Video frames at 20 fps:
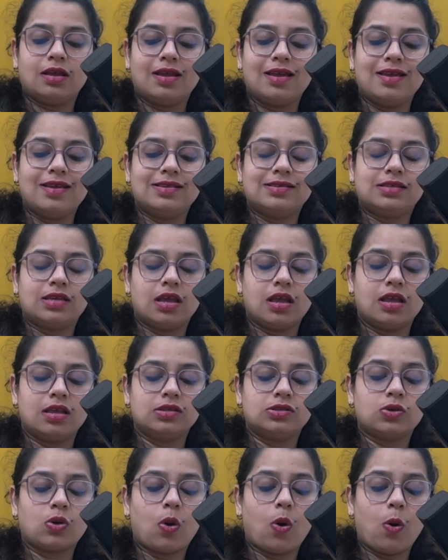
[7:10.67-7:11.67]
is
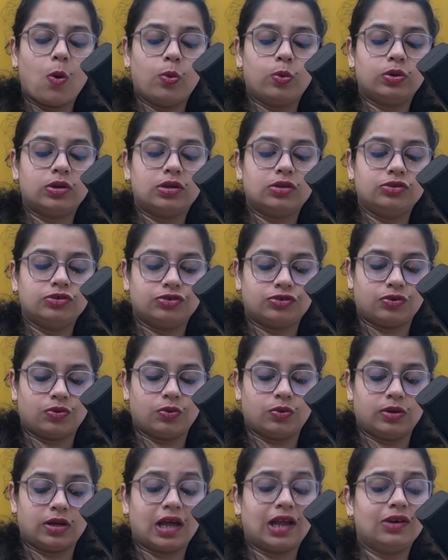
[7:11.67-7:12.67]
his own
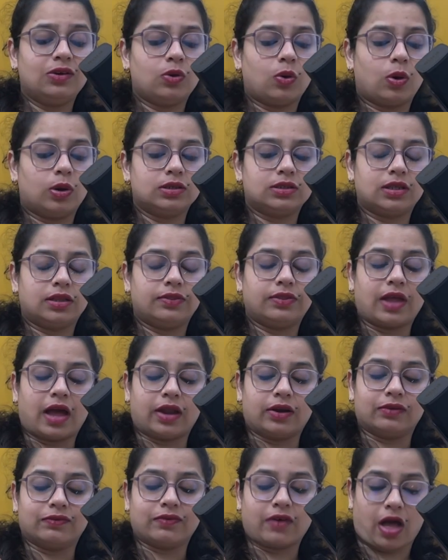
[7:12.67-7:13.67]
control and not in
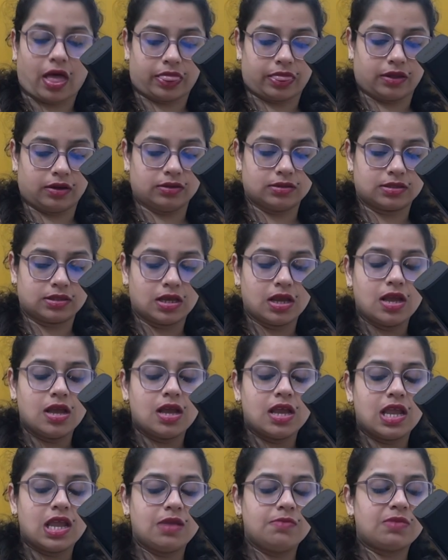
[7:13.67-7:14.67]
that of others.
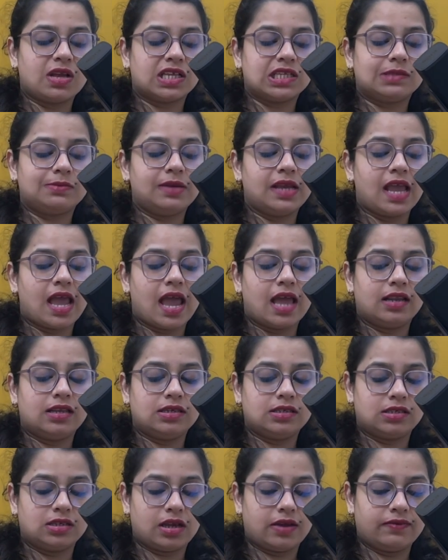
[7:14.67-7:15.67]
He must be
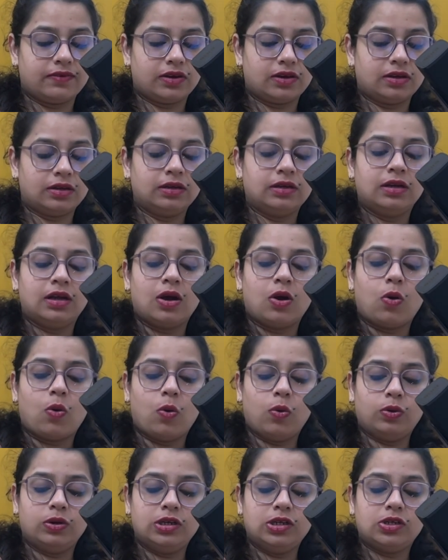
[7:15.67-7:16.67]
endeavor
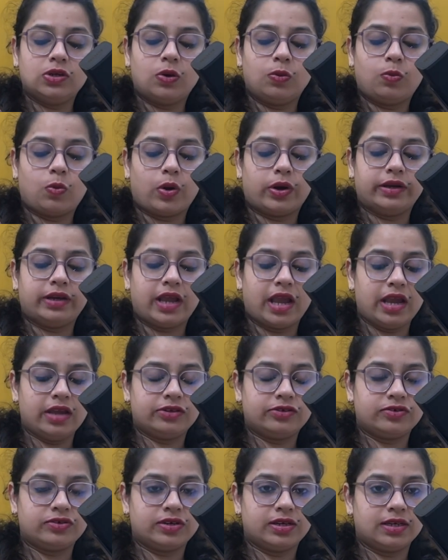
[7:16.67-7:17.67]
only to avoid
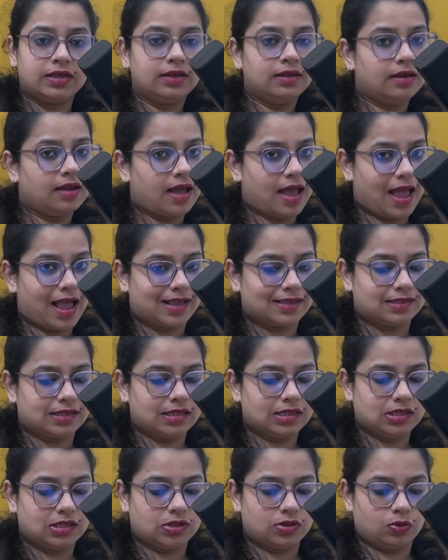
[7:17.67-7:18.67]
hatred, as
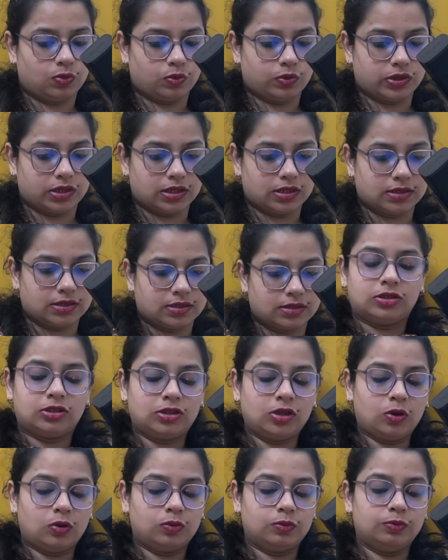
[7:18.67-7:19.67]
is noted.
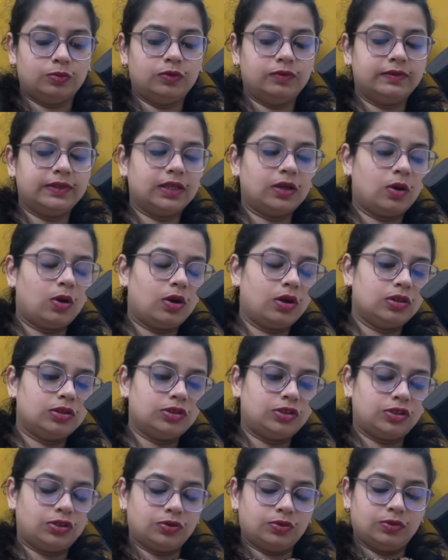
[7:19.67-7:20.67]
So, moving on
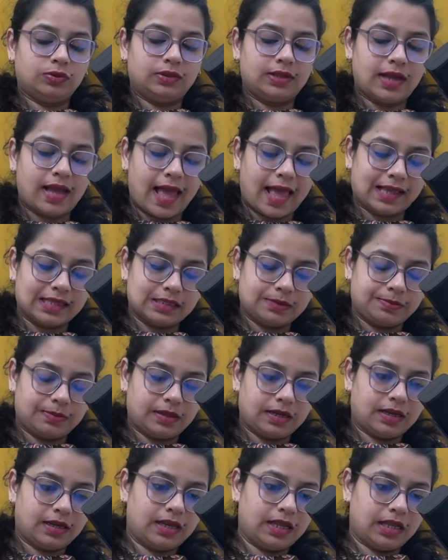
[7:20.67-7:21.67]
to the
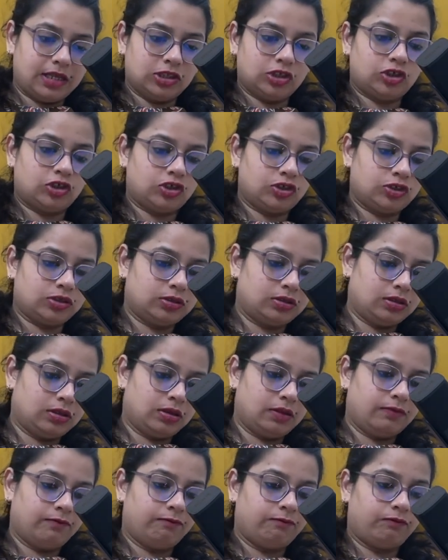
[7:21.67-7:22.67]
explanation
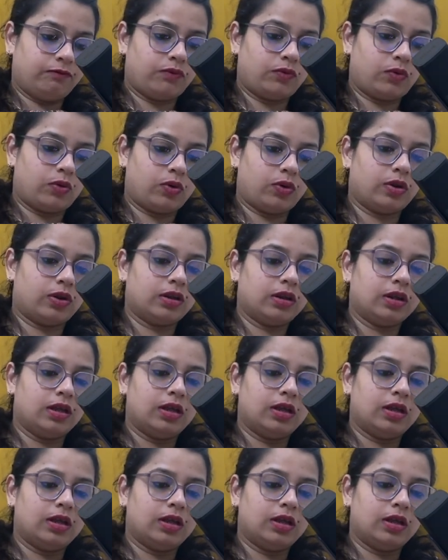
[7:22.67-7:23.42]
for